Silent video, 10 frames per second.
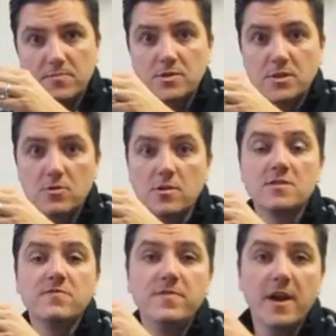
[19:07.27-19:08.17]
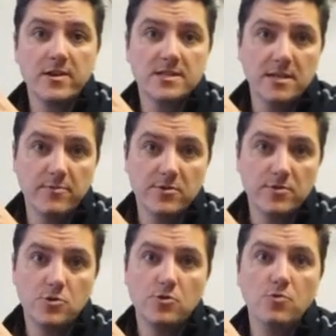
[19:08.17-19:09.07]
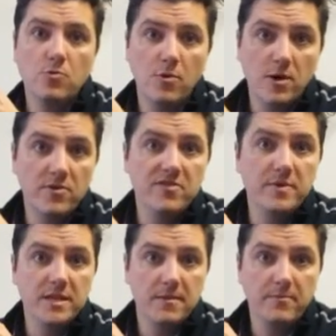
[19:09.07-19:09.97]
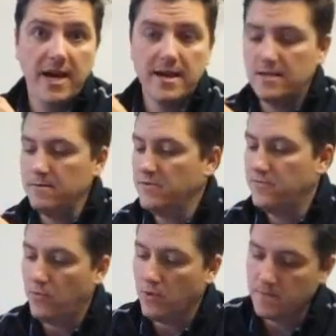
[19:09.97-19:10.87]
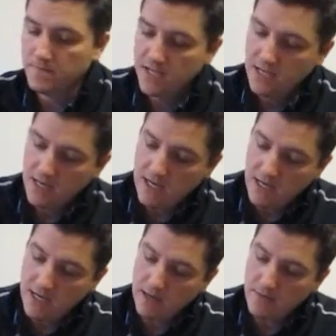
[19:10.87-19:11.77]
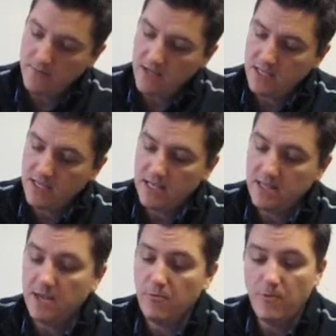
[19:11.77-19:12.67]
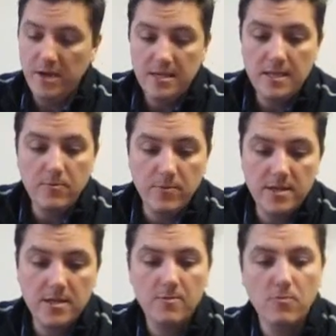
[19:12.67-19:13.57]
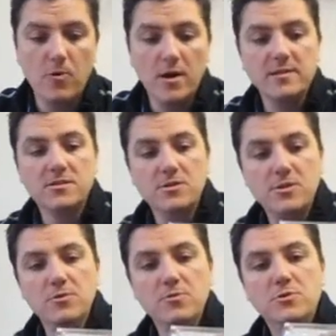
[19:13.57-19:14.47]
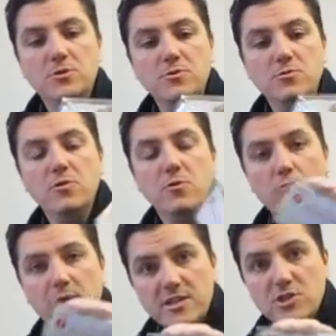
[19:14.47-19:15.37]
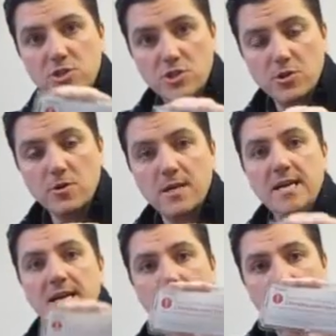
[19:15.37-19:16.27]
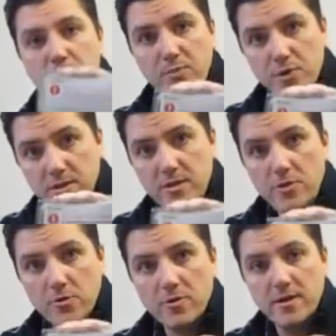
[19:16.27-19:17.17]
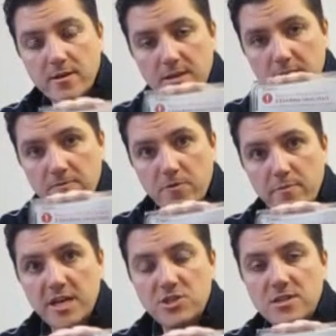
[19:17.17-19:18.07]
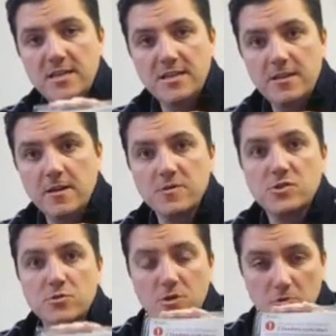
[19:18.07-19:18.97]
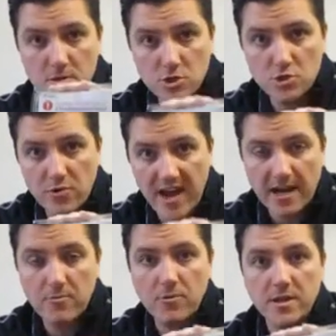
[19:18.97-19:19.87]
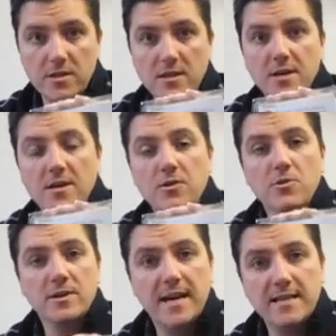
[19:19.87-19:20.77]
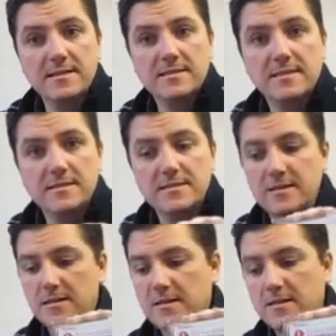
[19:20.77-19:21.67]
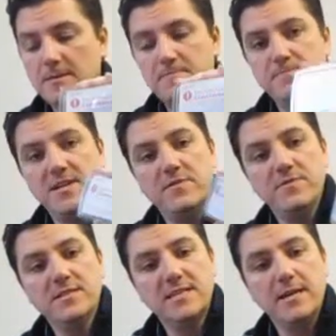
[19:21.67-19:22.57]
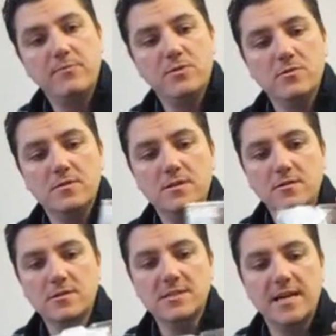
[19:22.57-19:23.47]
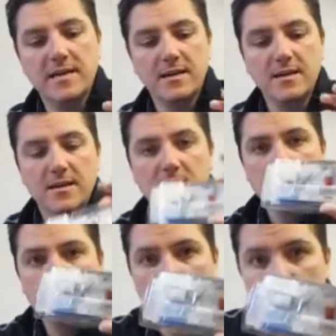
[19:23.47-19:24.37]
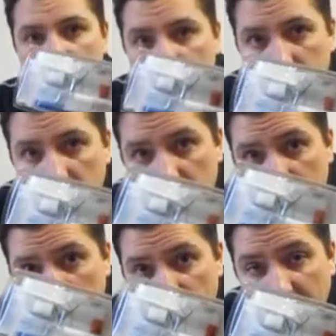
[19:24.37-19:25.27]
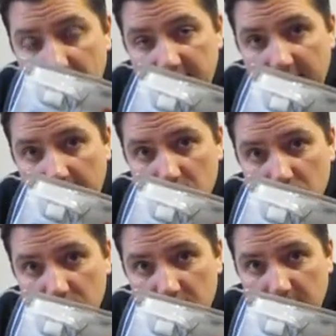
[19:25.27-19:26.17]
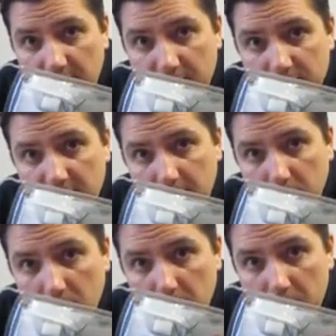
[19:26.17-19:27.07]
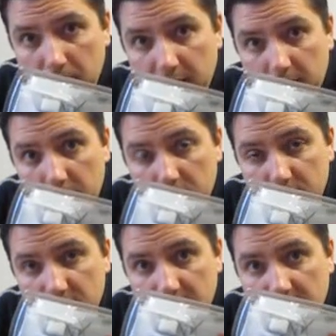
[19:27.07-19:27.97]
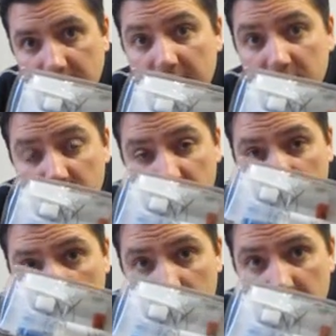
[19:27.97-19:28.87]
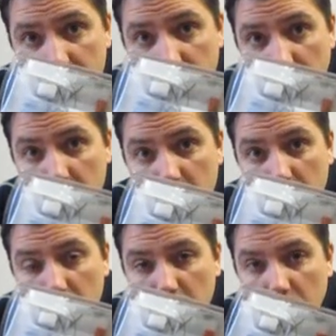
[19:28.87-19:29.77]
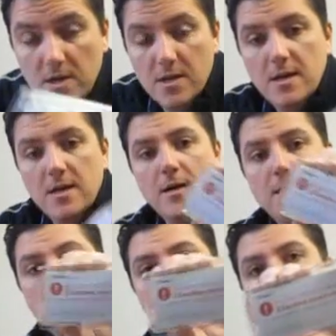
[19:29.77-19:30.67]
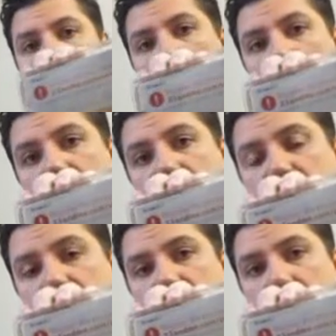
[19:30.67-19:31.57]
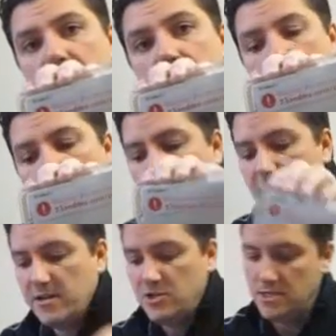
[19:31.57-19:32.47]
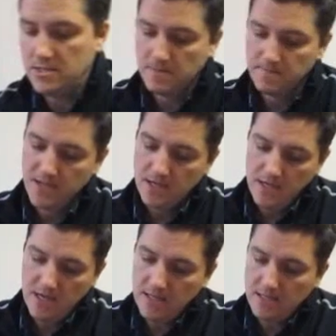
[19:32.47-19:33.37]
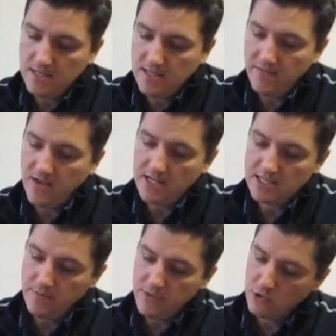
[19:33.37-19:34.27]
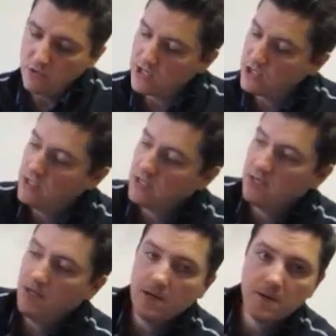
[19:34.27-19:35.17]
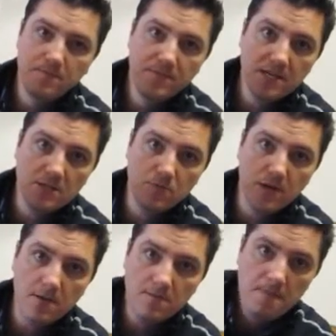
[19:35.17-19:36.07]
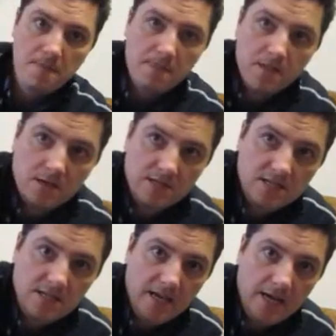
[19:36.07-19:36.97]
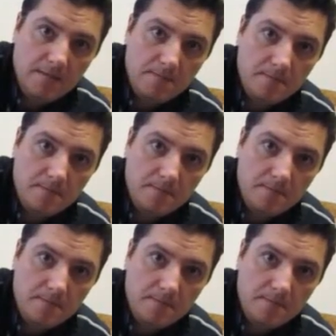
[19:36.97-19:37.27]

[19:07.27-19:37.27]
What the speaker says: So it looks very similar to what we've been unpacking before. And again, they really want you to register and put your information in here so that you can track what your analysis of the sample looks like. So you take a look at the back, the actual saliva sample, and you see that that is very similar to what we've seen in other packages. And they've got some instructions on here as well. See that?